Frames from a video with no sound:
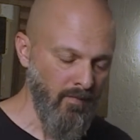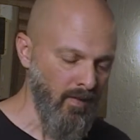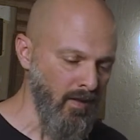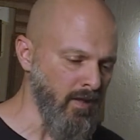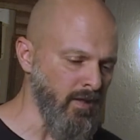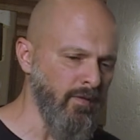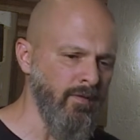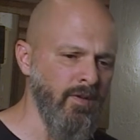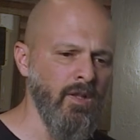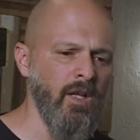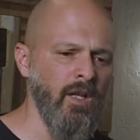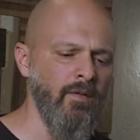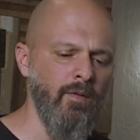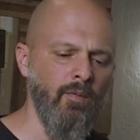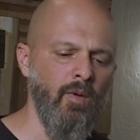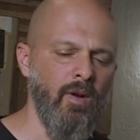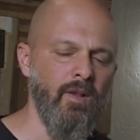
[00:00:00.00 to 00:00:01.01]
And if you're
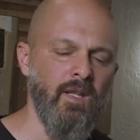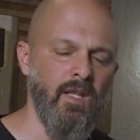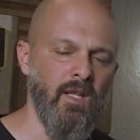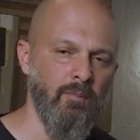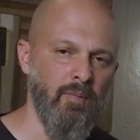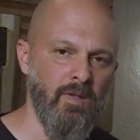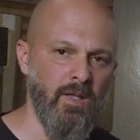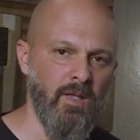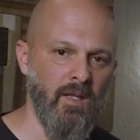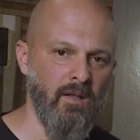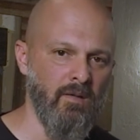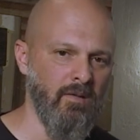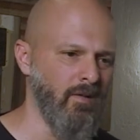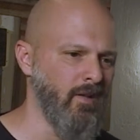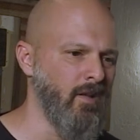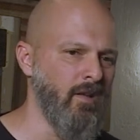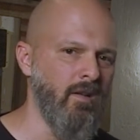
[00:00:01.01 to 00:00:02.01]
looking for one thing in
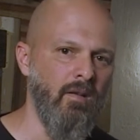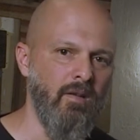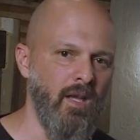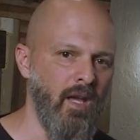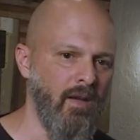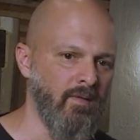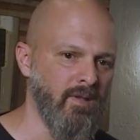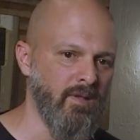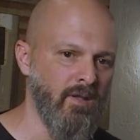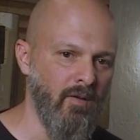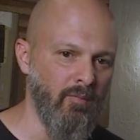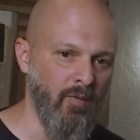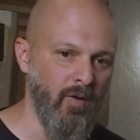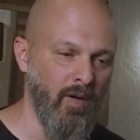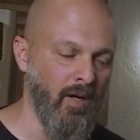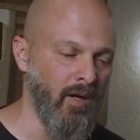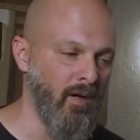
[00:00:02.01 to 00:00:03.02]
particular and you know you have it
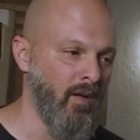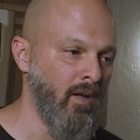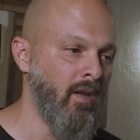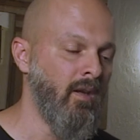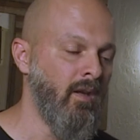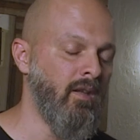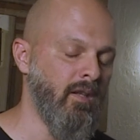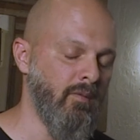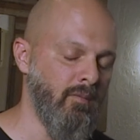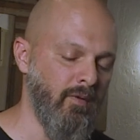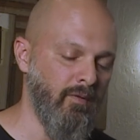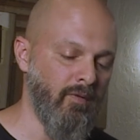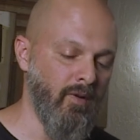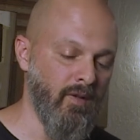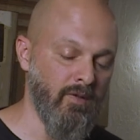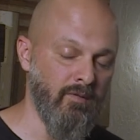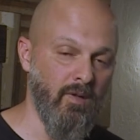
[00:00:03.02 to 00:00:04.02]
somewhere, you're going to be
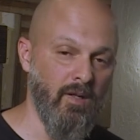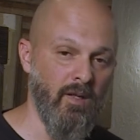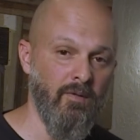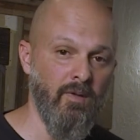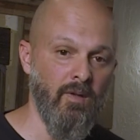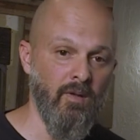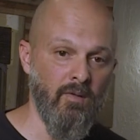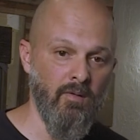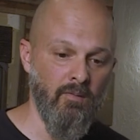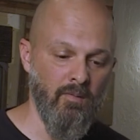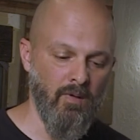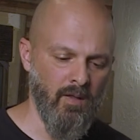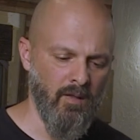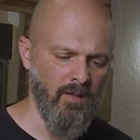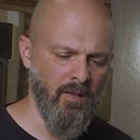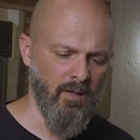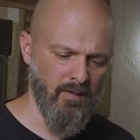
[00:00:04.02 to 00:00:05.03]
frustrated if you don't know
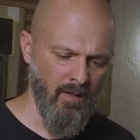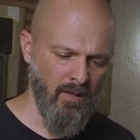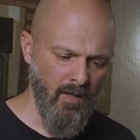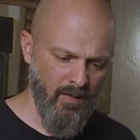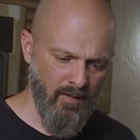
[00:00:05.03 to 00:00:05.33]
where it is.